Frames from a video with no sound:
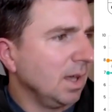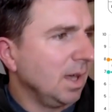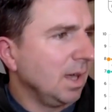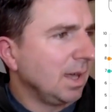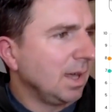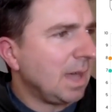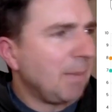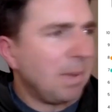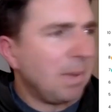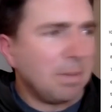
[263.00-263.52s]

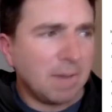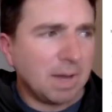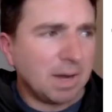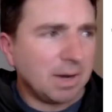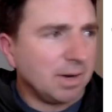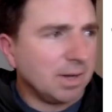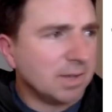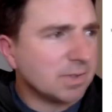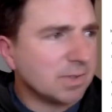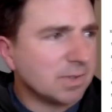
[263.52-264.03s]
Campaign
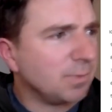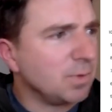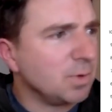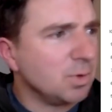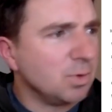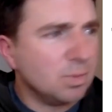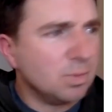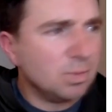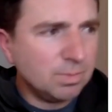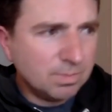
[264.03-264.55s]
Monitor has a
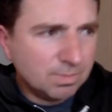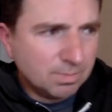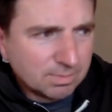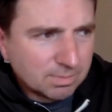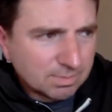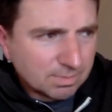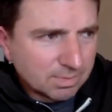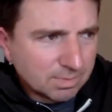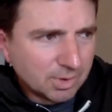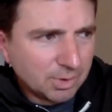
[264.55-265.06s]
few
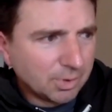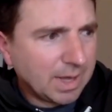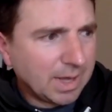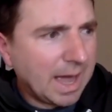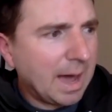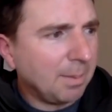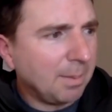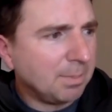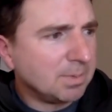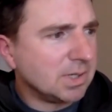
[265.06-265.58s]
little
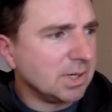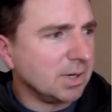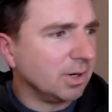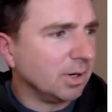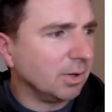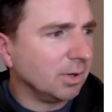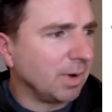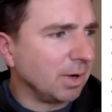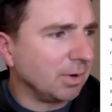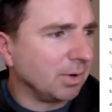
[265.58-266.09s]
gaps
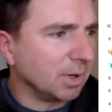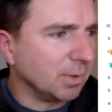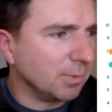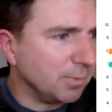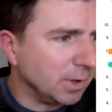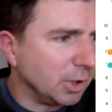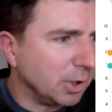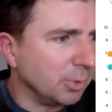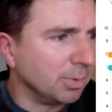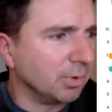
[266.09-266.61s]
here around
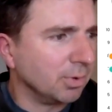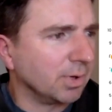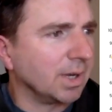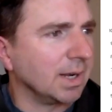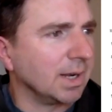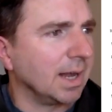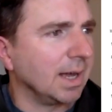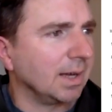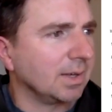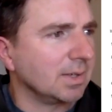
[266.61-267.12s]
configurable,
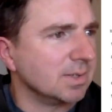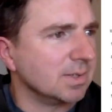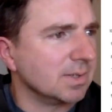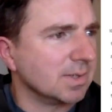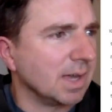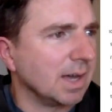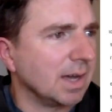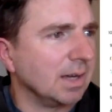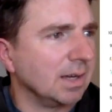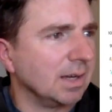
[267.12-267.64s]
connects,
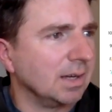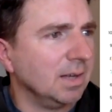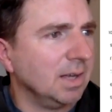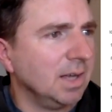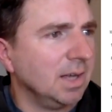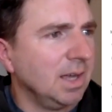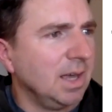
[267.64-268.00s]
design.